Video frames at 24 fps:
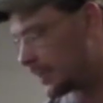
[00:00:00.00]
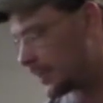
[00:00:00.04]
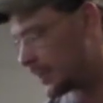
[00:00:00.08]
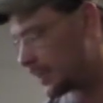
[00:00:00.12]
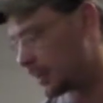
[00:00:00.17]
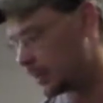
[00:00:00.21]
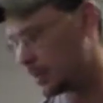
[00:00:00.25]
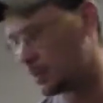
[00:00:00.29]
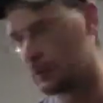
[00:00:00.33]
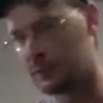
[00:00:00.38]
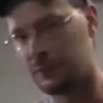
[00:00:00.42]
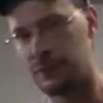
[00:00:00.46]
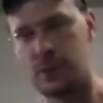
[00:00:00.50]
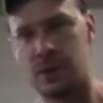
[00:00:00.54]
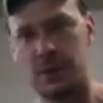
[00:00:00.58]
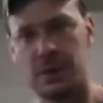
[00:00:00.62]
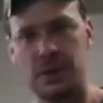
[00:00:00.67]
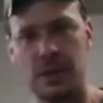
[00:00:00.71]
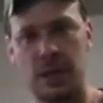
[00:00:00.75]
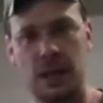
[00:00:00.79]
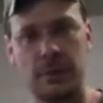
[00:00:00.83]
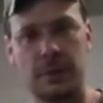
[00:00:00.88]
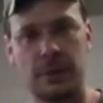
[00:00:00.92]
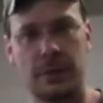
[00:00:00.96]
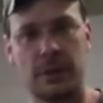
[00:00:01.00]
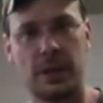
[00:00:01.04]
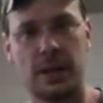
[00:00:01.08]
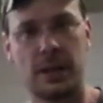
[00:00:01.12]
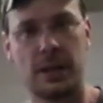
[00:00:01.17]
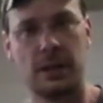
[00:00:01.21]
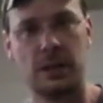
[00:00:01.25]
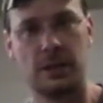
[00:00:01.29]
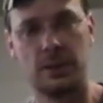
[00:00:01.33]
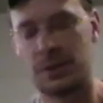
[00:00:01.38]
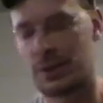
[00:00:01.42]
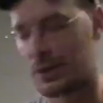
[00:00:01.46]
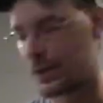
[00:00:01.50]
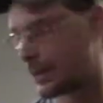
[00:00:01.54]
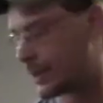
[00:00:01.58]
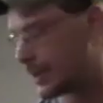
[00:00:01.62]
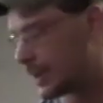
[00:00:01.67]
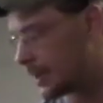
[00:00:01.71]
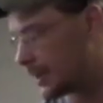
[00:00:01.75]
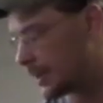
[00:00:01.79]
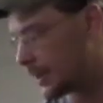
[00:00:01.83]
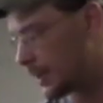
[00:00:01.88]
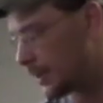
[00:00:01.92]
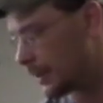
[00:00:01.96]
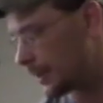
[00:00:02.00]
circle for the table that I use it's a